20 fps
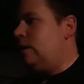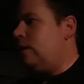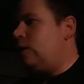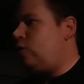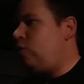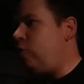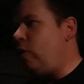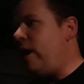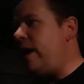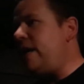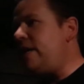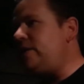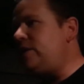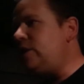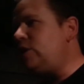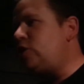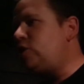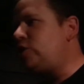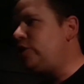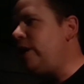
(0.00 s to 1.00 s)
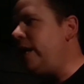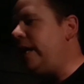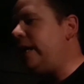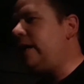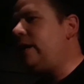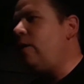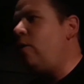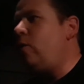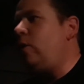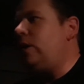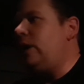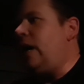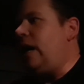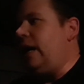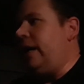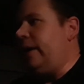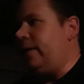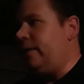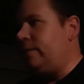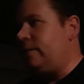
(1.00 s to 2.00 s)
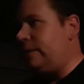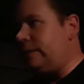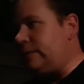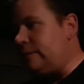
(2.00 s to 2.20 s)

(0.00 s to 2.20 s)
Crazy shit going on.